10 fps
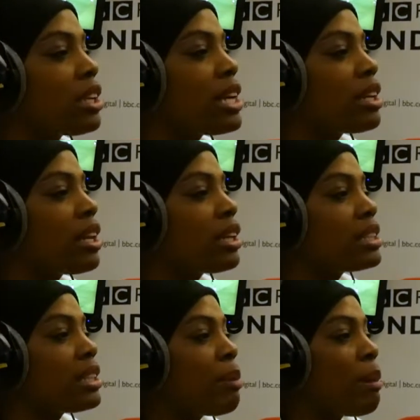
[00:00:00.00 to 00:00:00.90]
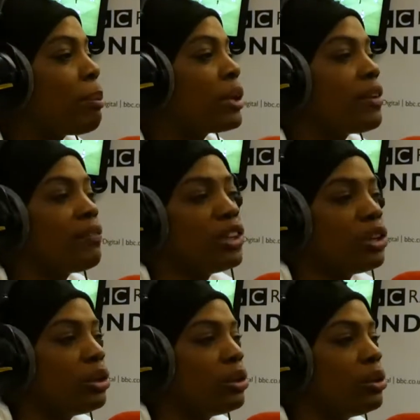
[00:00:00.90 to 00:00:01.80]
Are they going to understand my point of
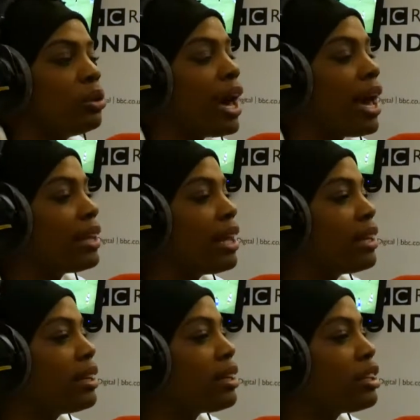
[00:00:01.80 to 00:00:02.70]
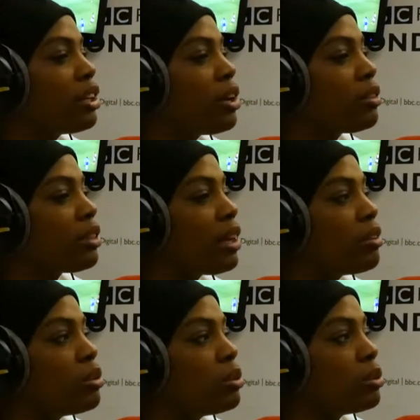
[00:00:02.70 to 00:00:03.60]
view? And then, you know,
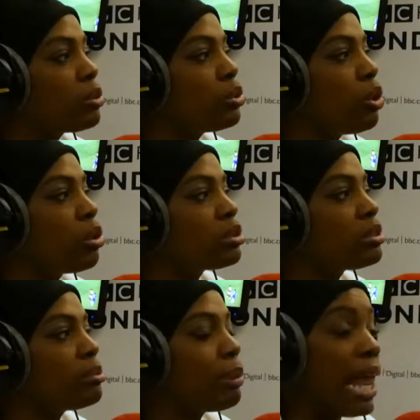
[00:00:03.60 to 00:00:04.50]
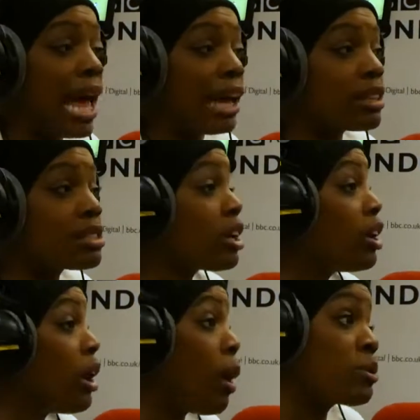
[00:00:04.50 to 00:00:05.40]
they're all not black.
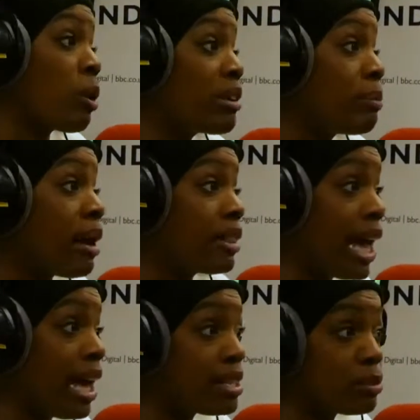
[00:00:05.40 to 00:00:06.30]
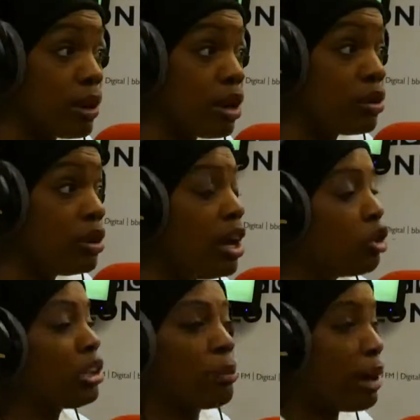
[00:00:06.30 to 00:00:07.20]
So I was worried about that as well.
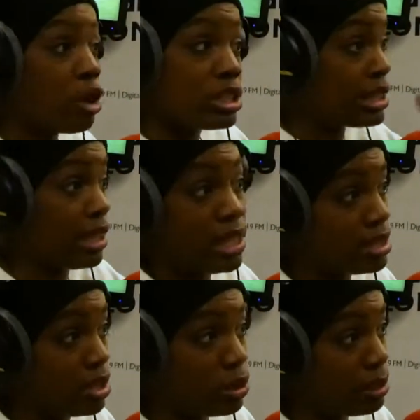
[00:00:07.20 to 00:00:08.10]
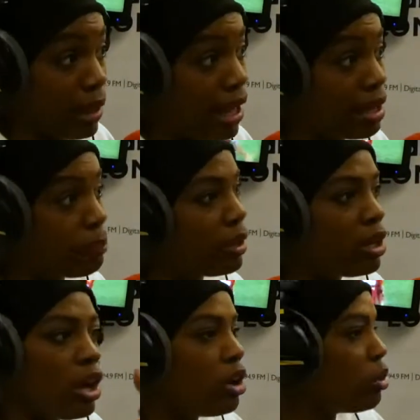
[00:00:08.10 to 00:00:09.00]
Not that my content is solely black,
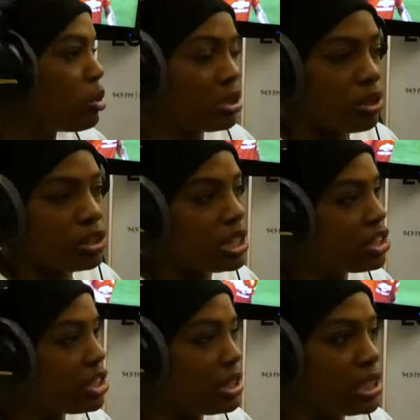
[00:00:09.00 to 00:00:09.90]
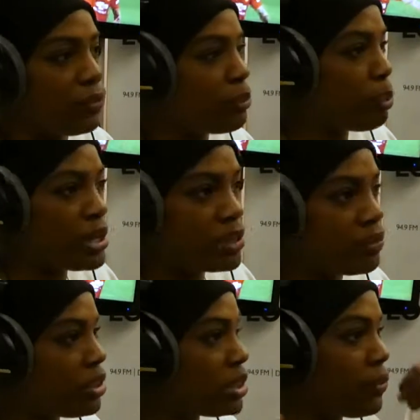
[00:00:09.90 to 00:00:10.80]
but also it's just different points of
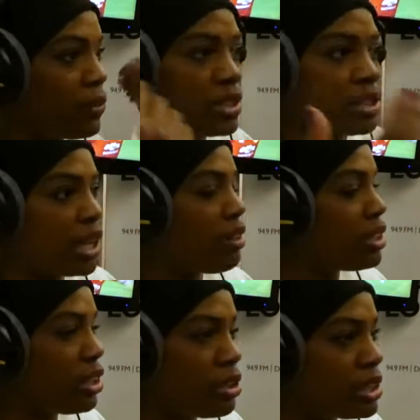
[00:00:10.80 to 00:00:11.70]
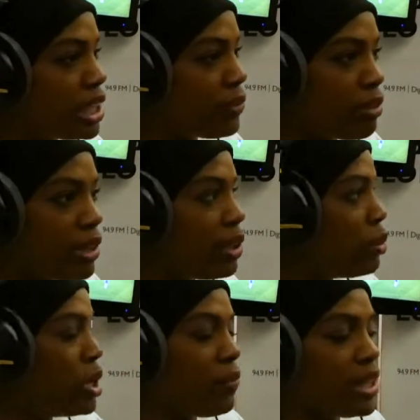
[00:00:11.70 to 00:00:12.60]
view, different,
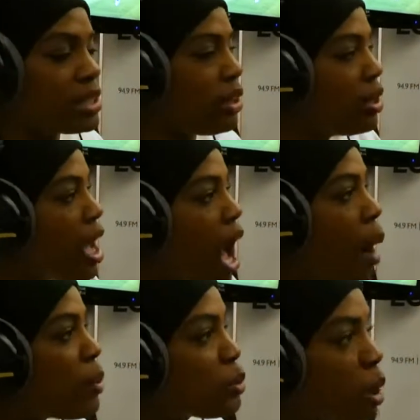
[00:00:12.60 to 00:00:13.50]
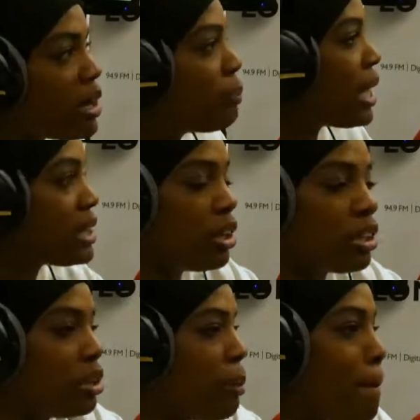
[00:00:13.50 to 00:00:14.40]
delivery, all of it. So I was worried, but I tell
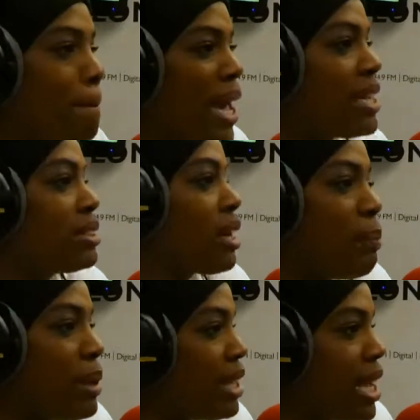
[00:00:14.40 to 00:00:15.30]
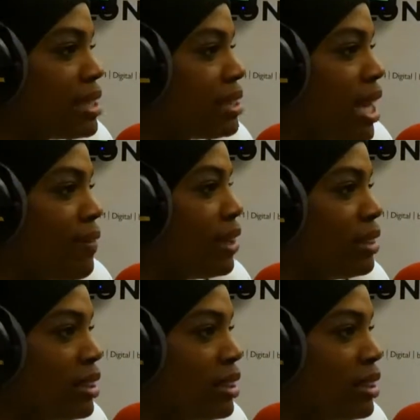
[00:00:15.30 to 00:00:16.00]
you, best couple of days ever.